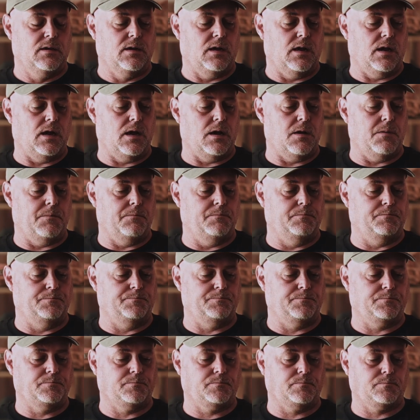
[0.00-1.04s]
Um,
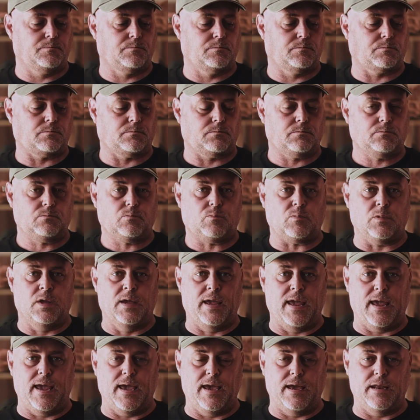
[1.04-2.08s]

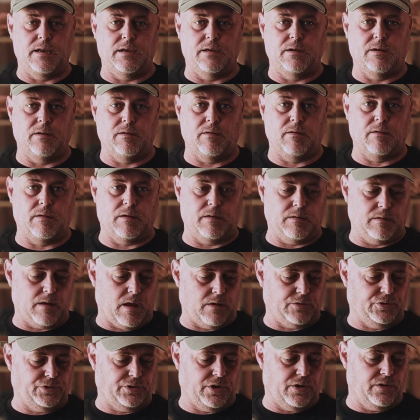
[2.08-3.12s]
and I'll
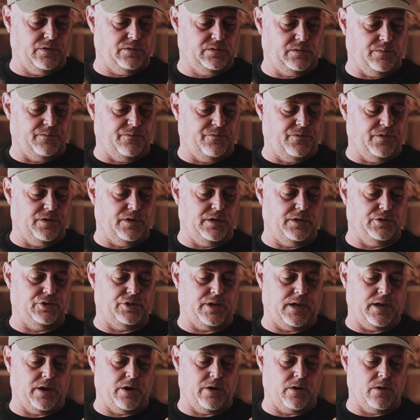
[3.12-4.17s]
show you some footage
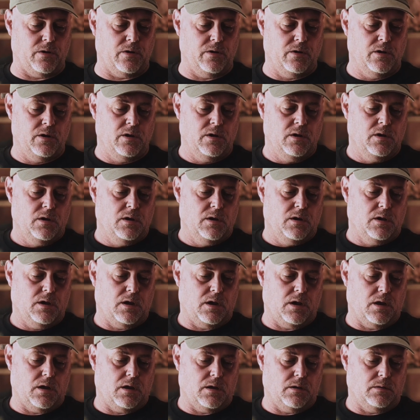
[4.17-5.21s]
here
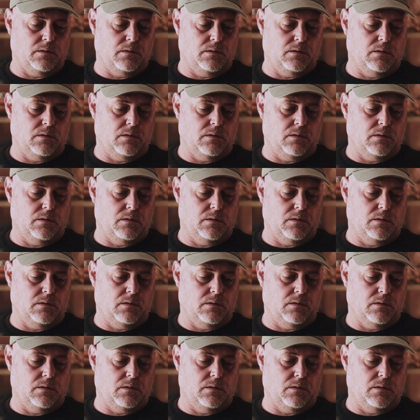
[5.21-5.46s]
uh,